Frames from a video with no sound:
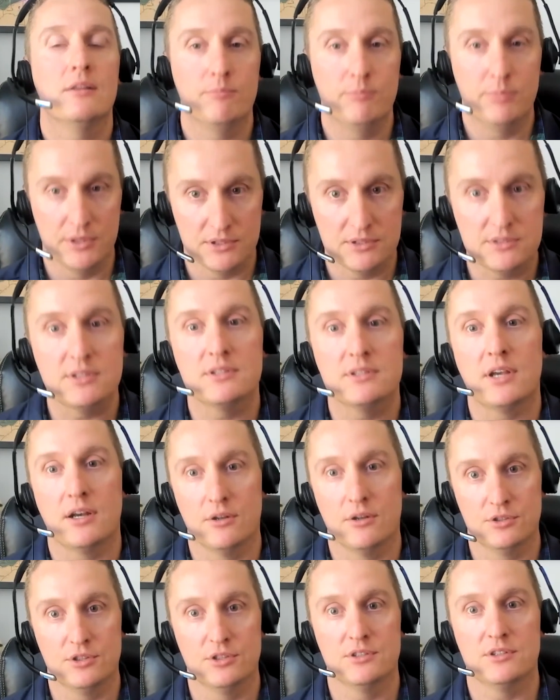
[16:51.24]
business
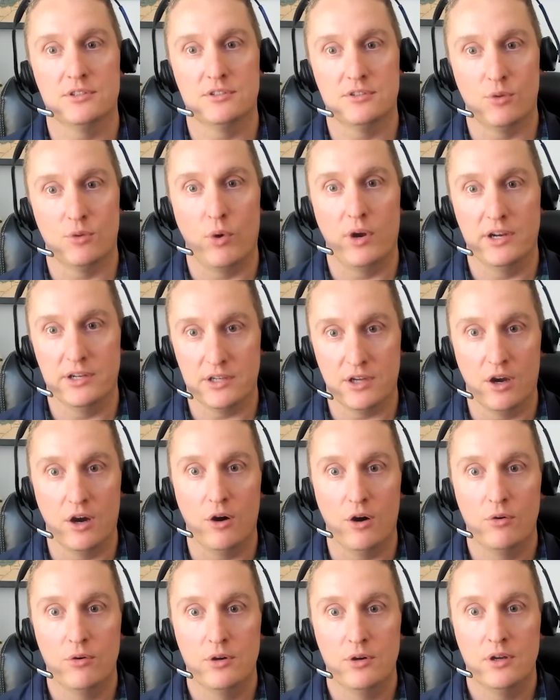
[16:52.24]
intelligence is the way to
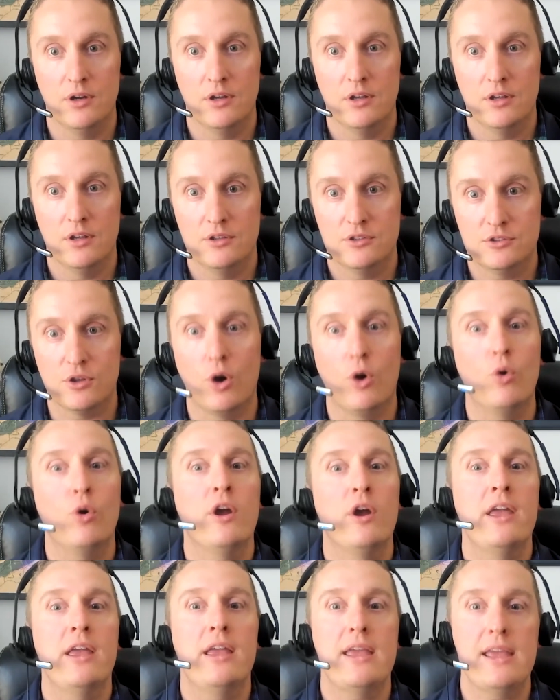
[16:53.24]
go. So
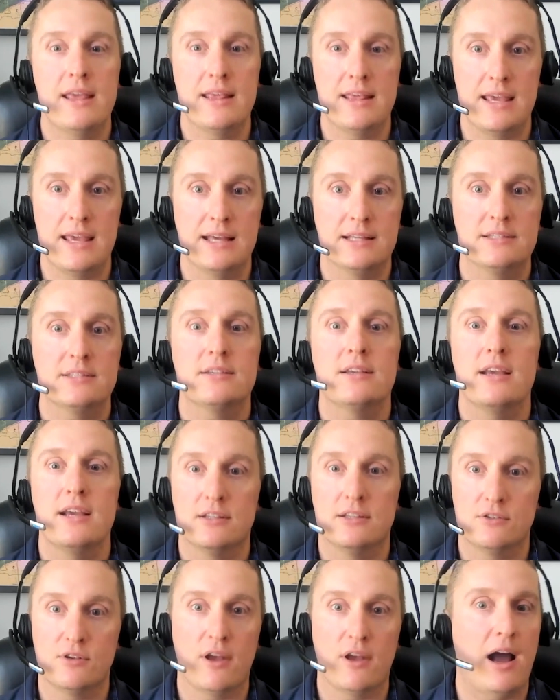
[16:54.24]

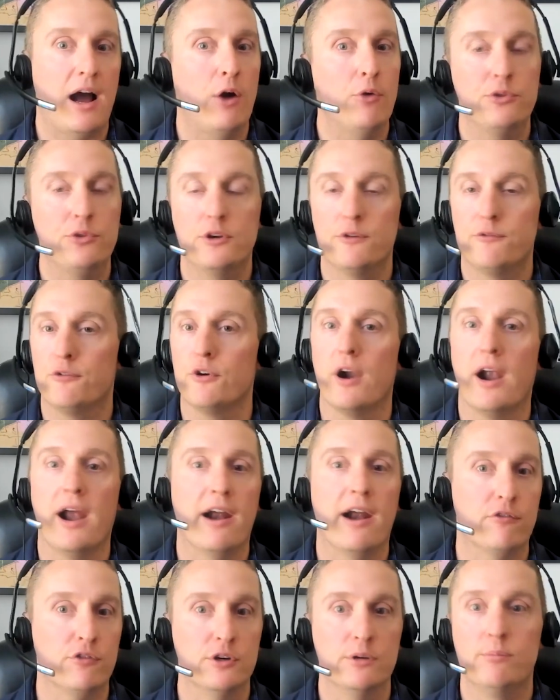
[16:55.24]
it's out there for
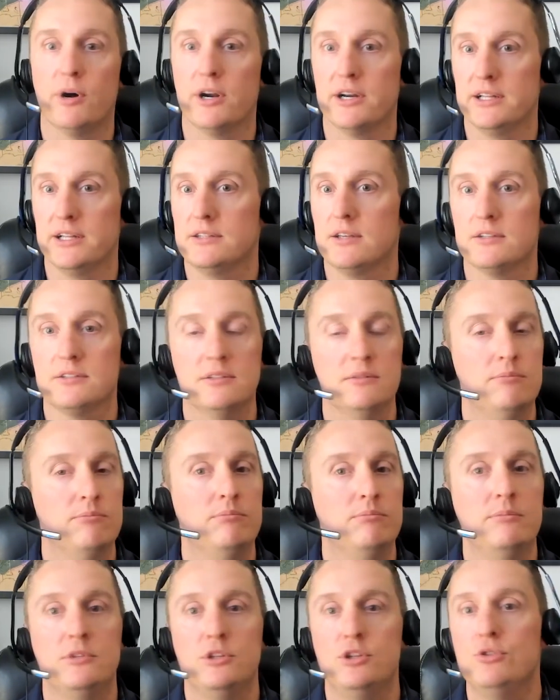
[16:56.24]
everybody. It
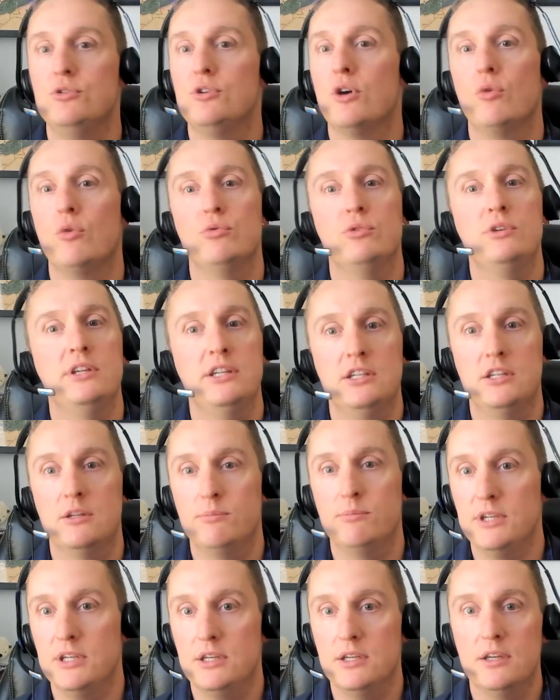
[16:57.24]
doesn't You don't need to
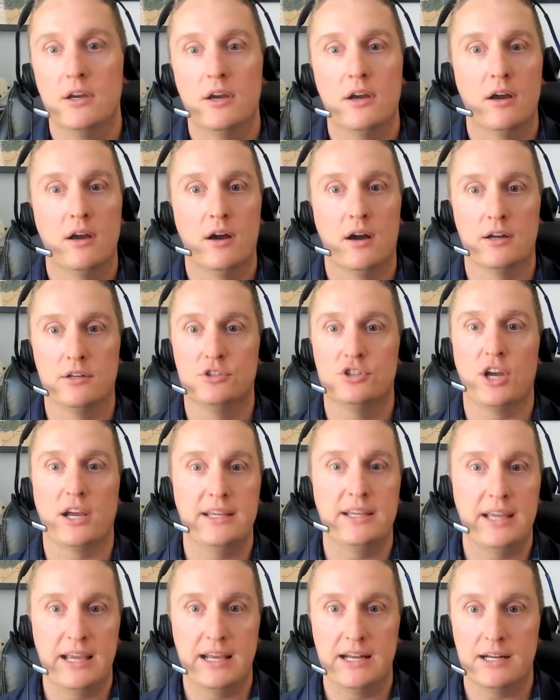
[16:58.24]
be a
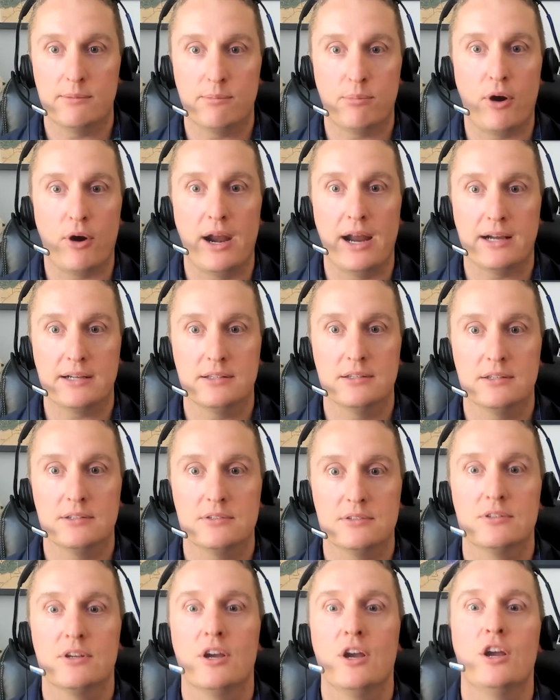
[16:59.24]
gigantic
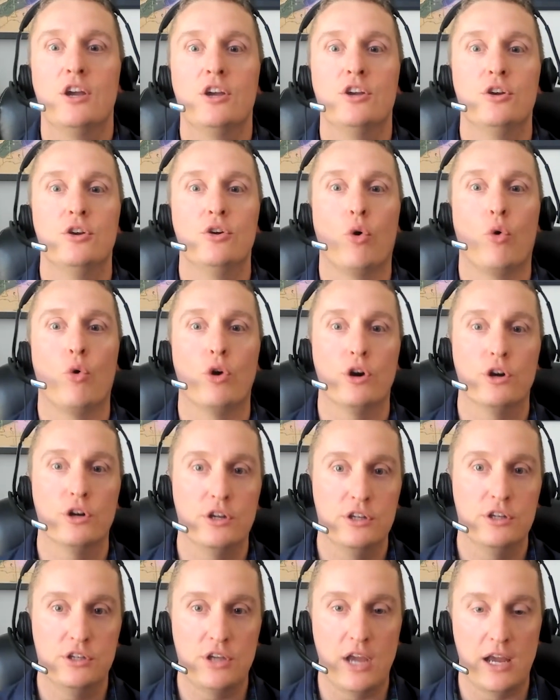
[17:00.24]
practice, or
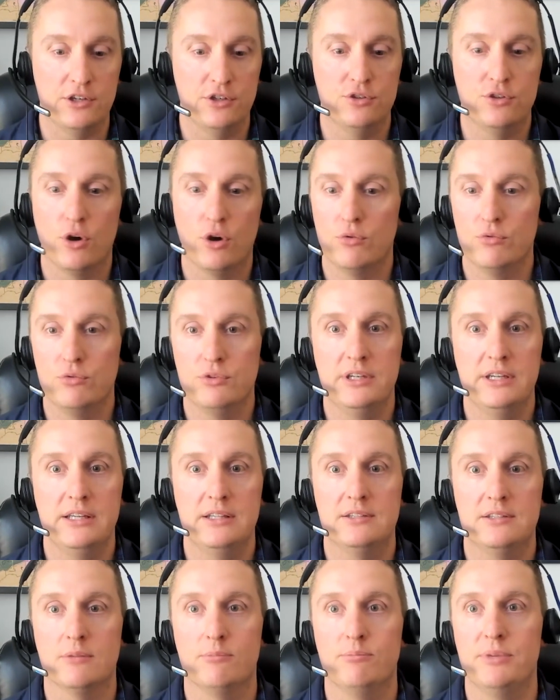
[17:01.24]
and you don't
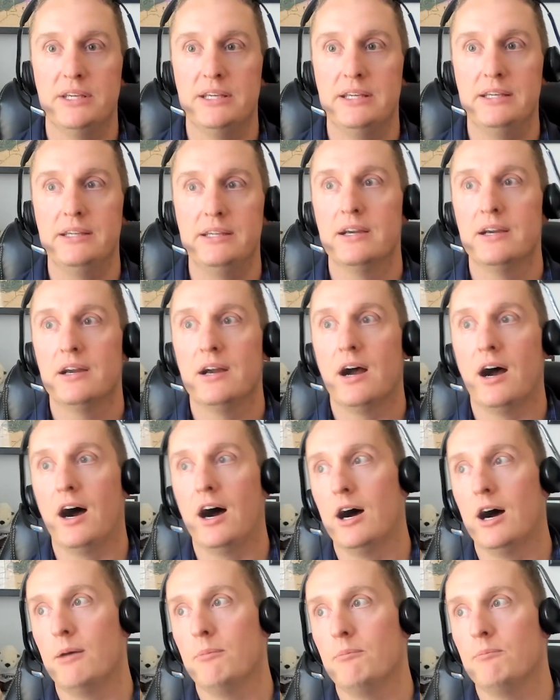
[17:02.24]
need to be
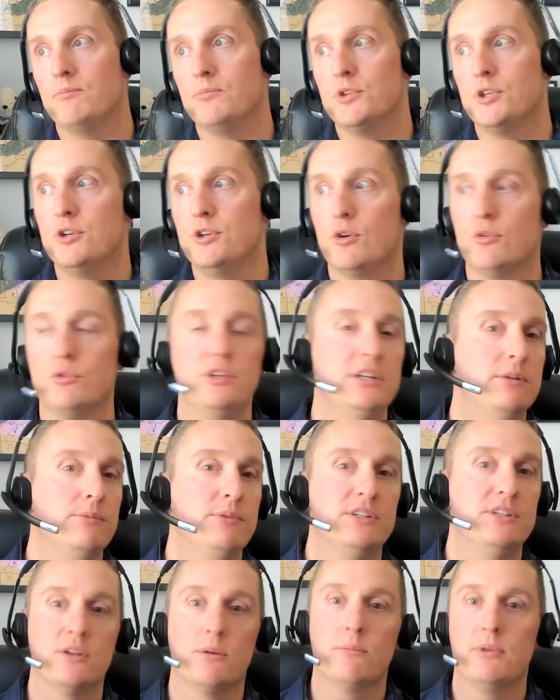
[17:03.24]

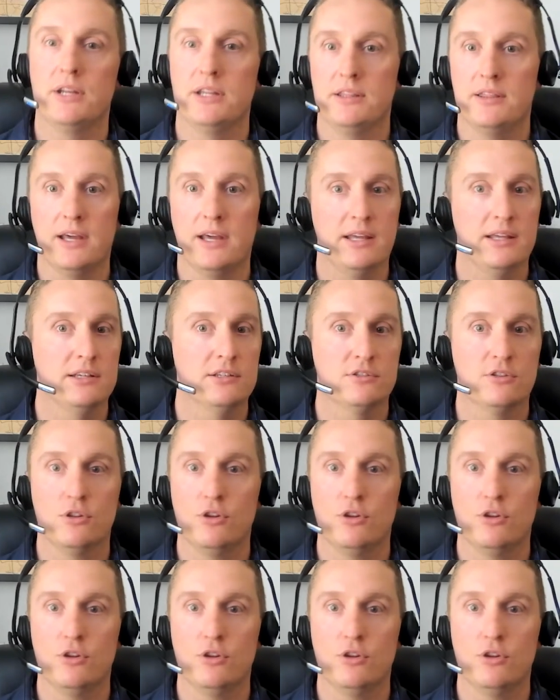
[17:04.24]
somebody that is